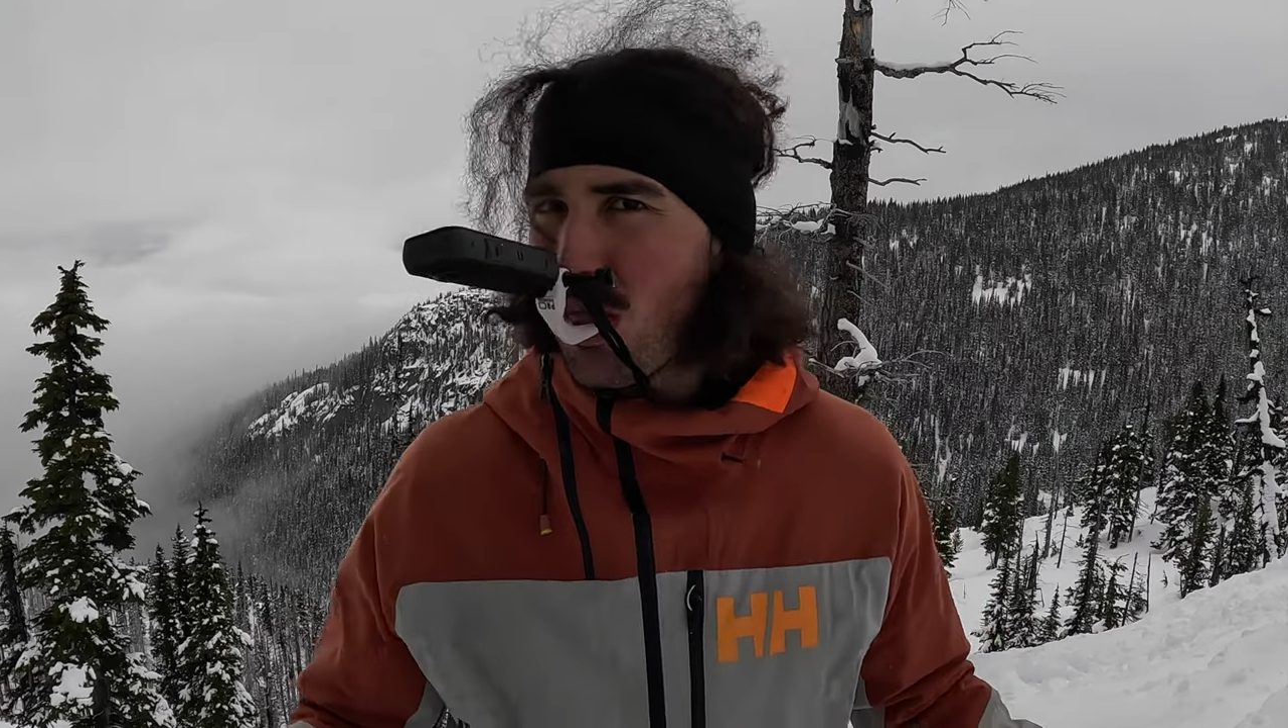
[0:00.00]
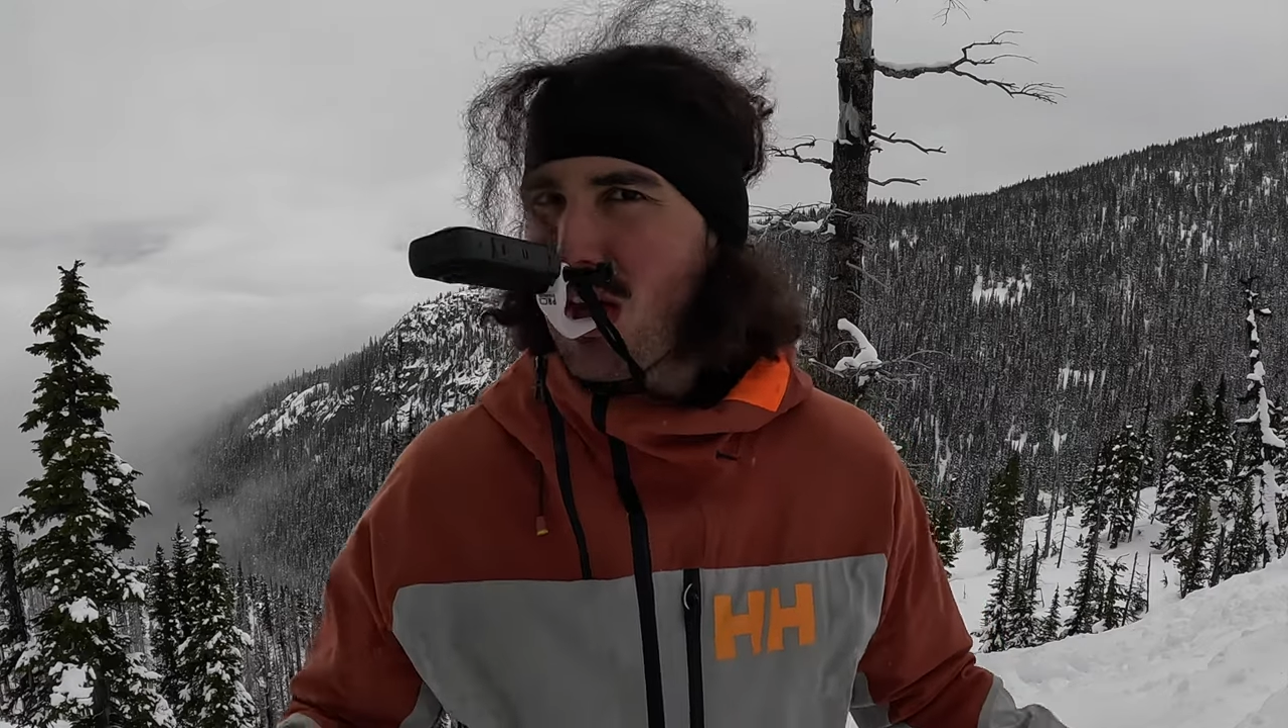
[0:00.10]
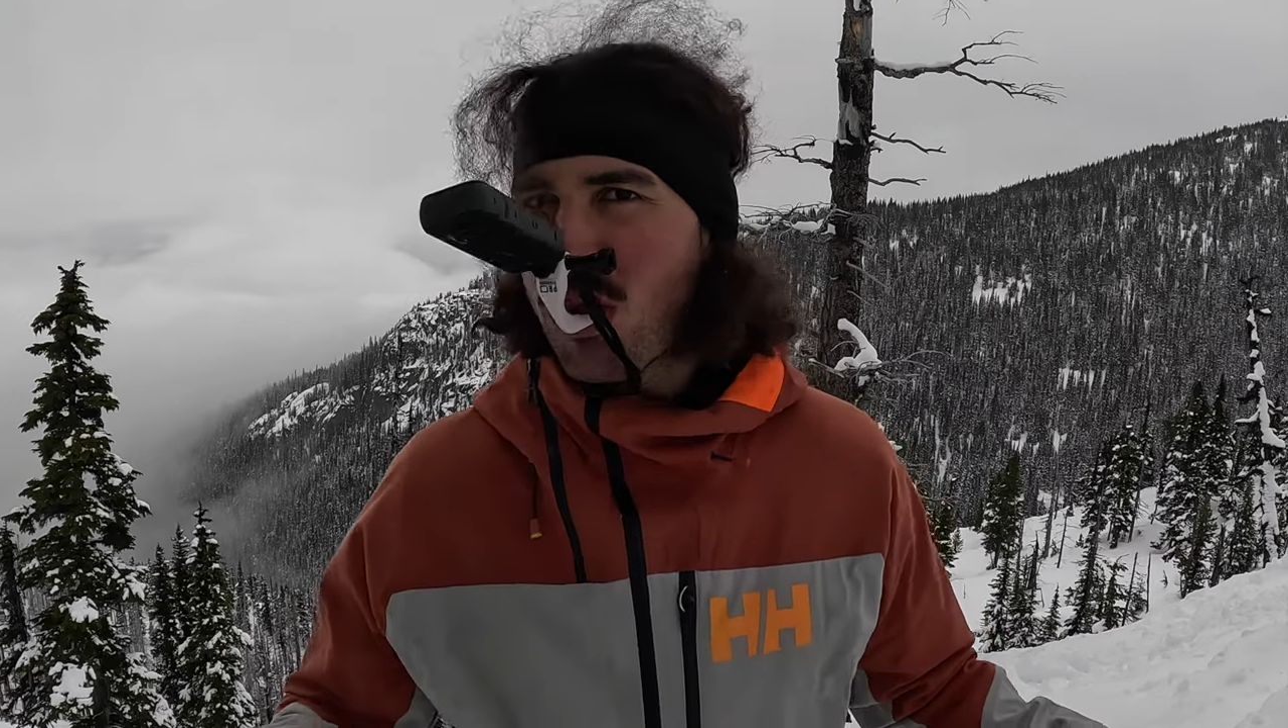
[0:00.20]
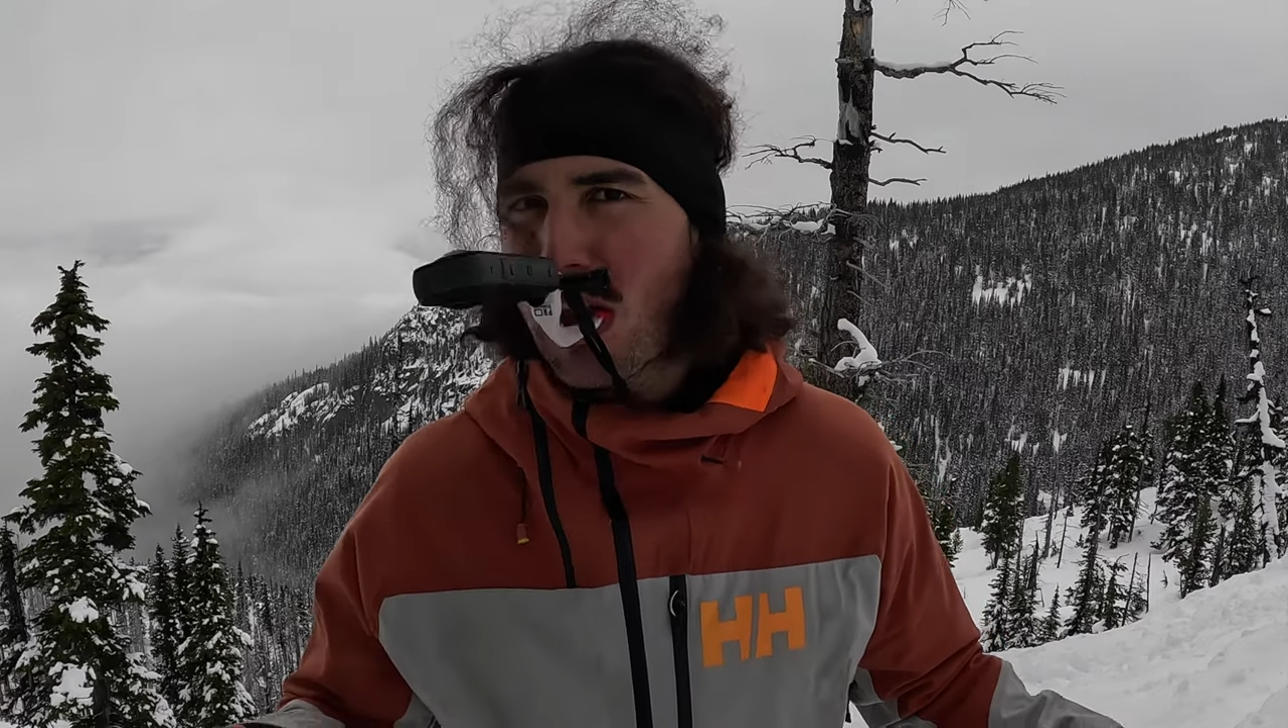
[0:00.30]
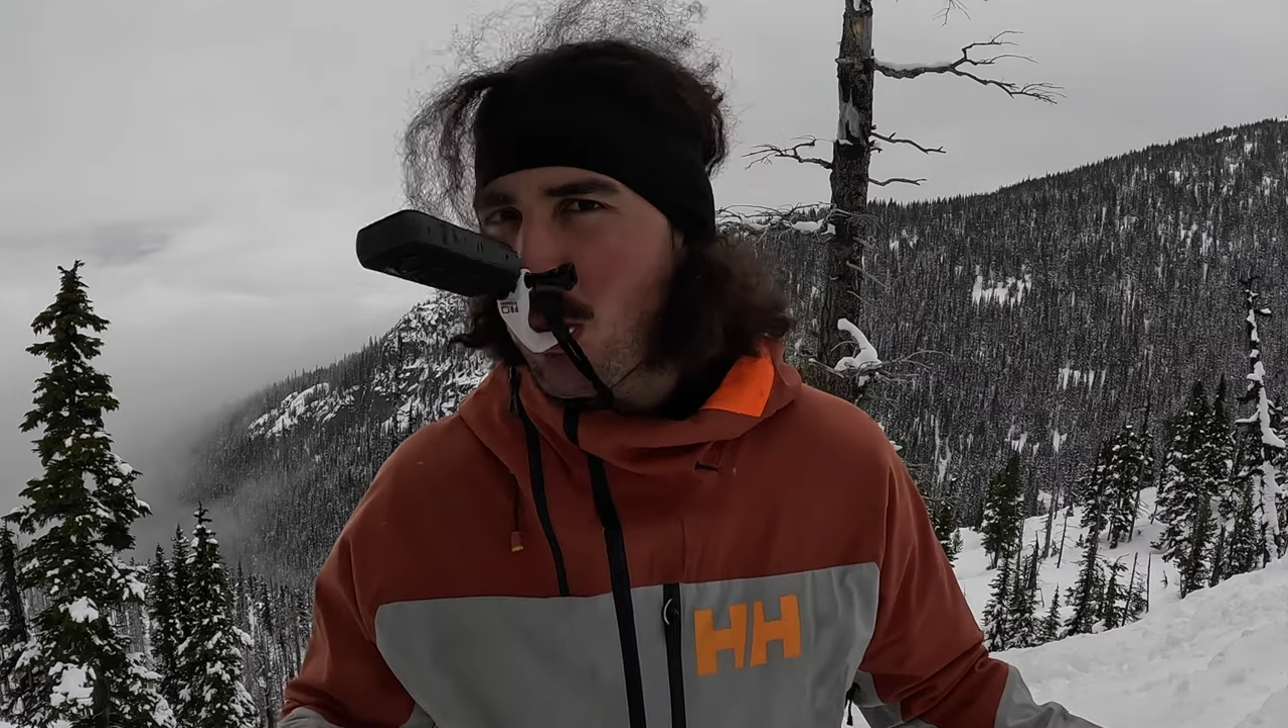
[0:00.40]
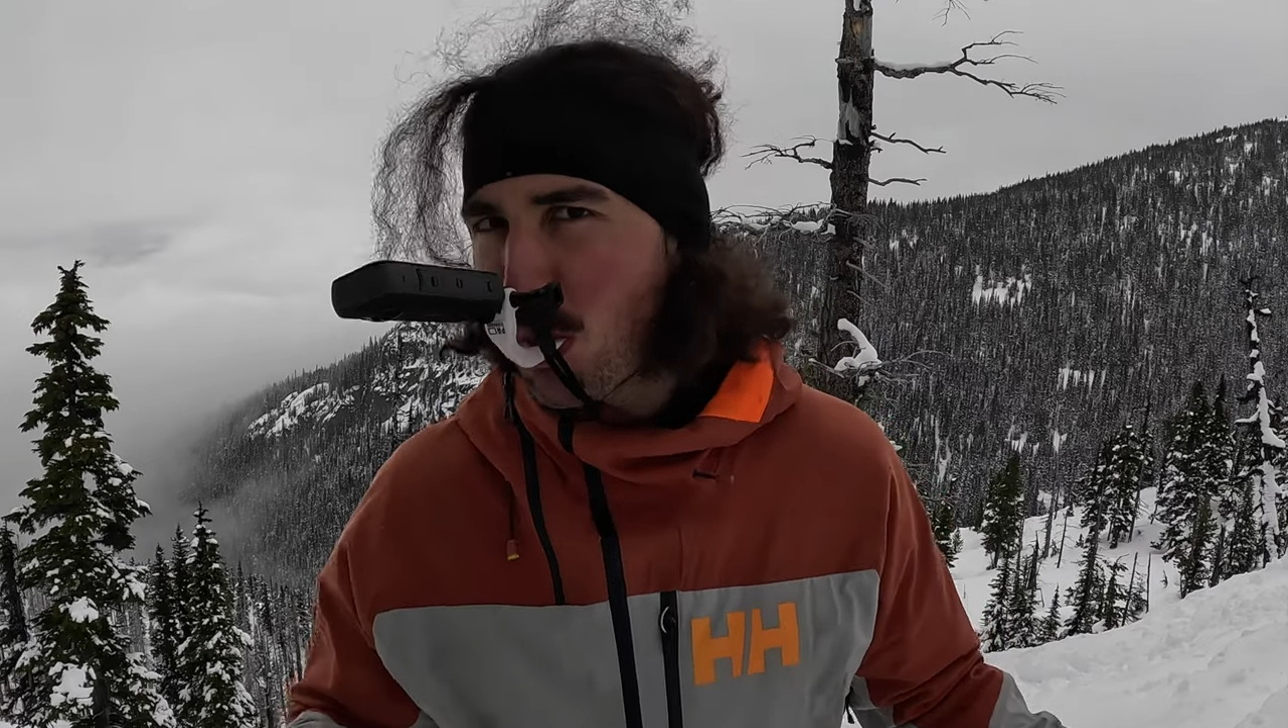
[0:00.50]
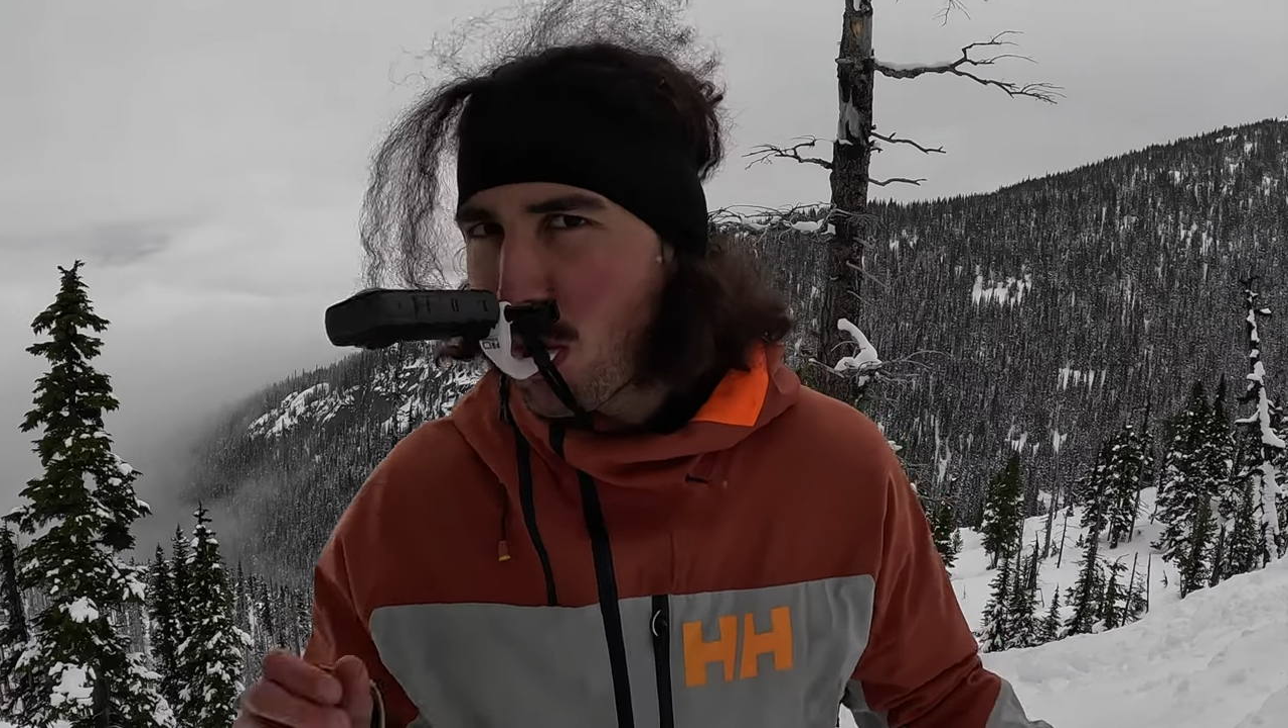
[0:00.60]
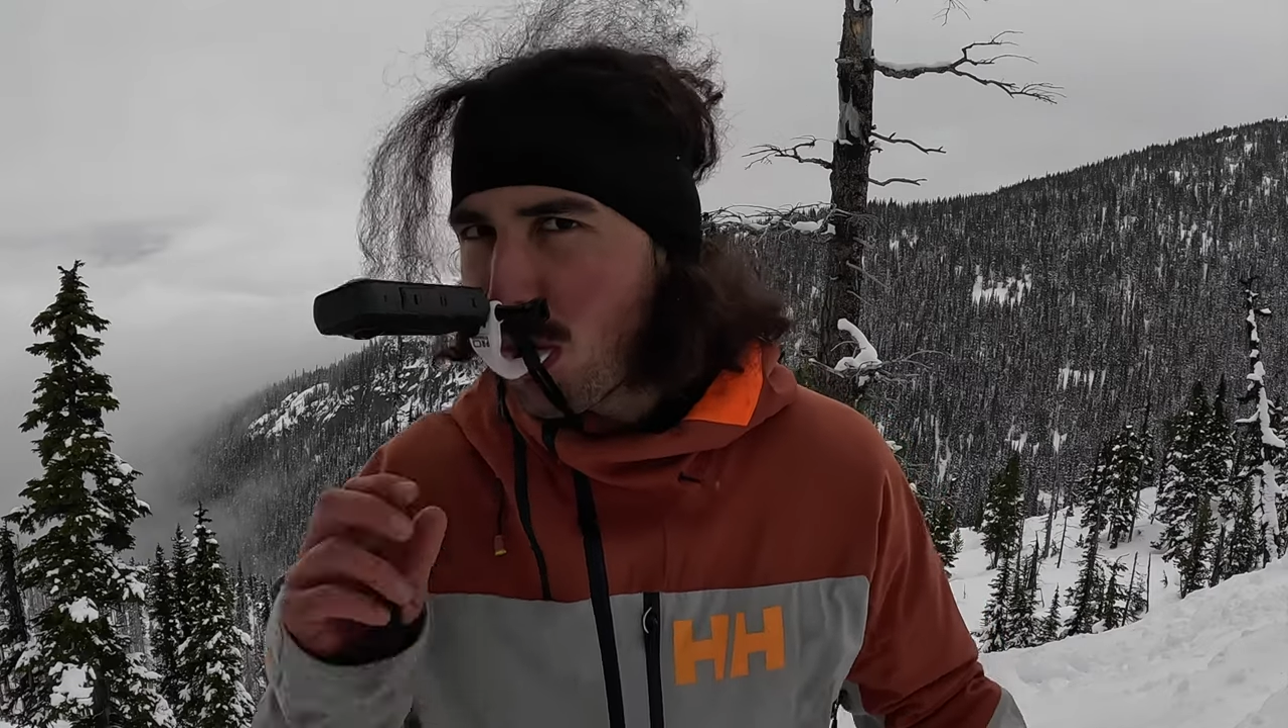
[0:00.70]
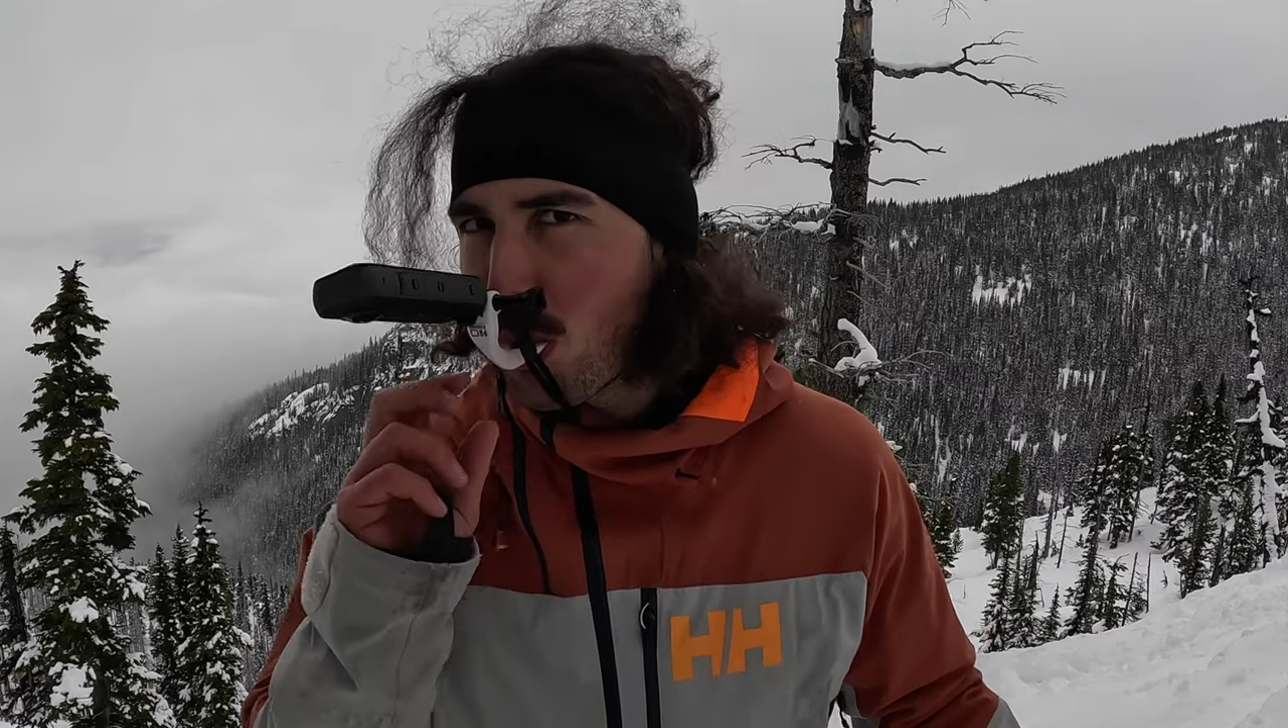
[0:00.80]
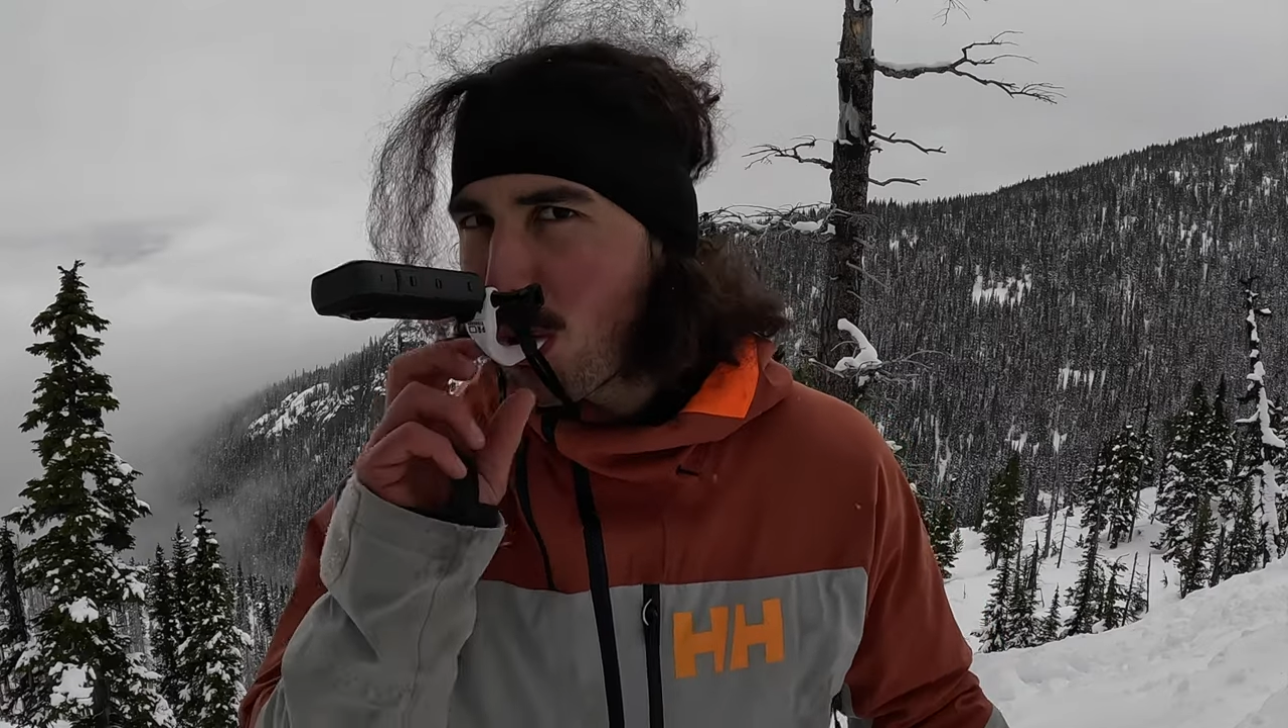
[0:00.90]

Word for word: That's absolutely